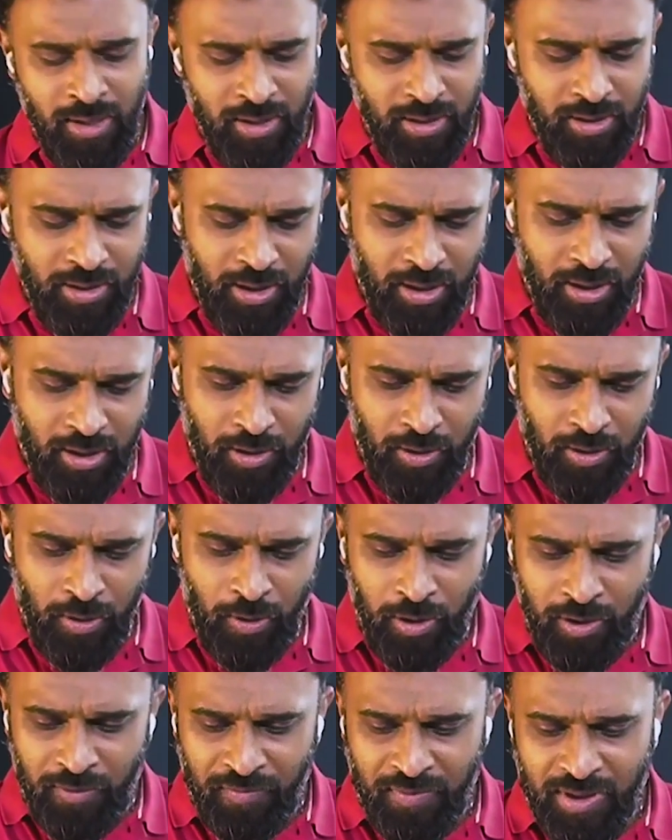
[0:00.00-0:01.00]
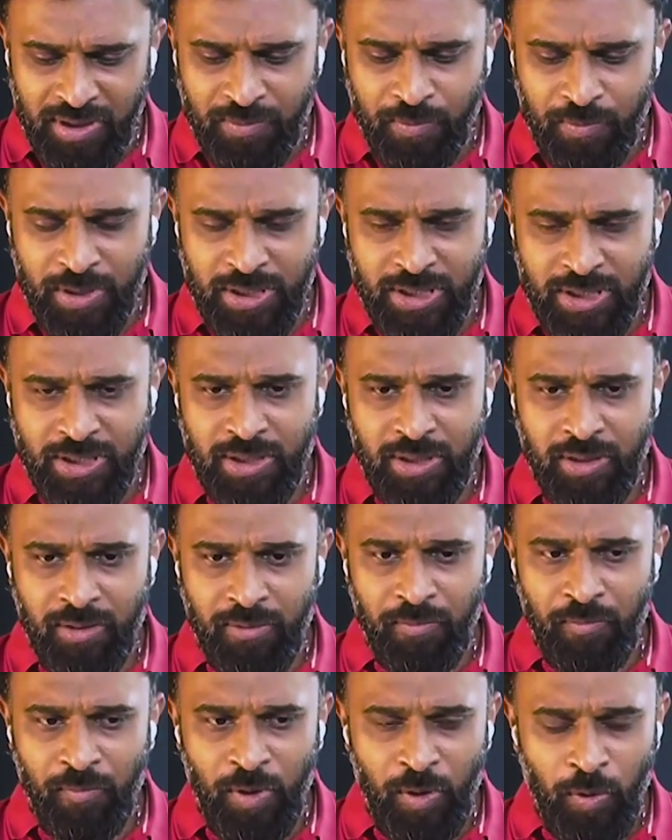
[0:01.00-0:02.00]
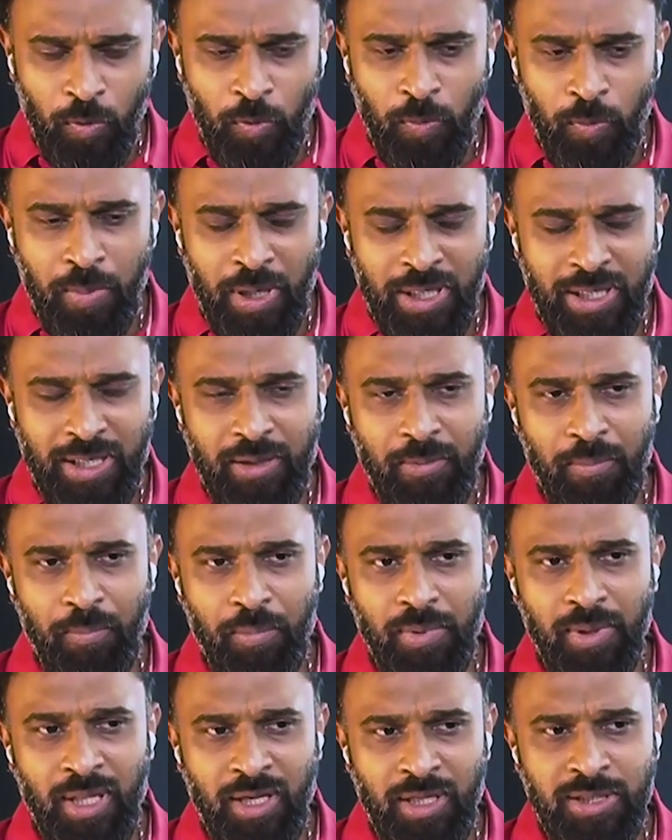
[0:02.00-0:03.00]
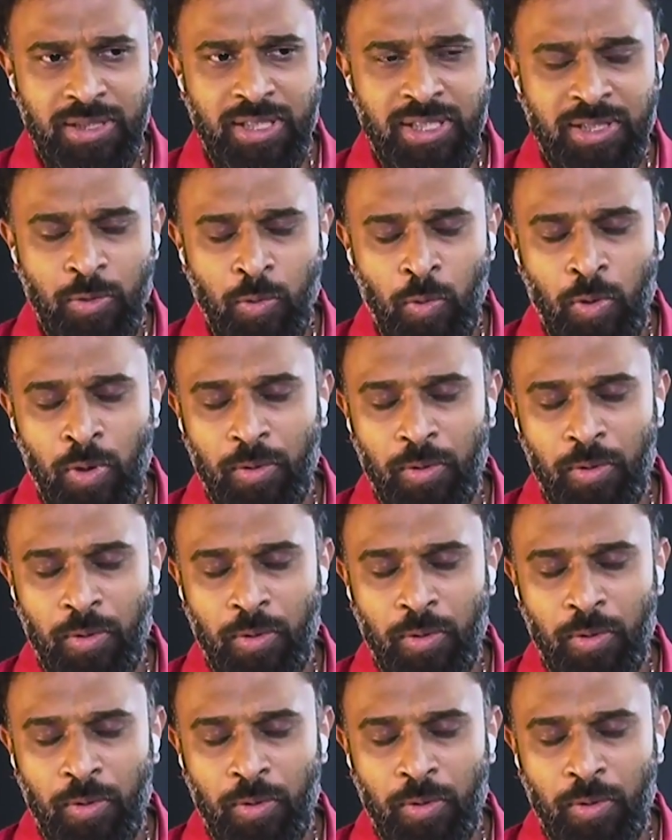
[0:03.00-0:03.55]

there are a lot of things which we do, but there is this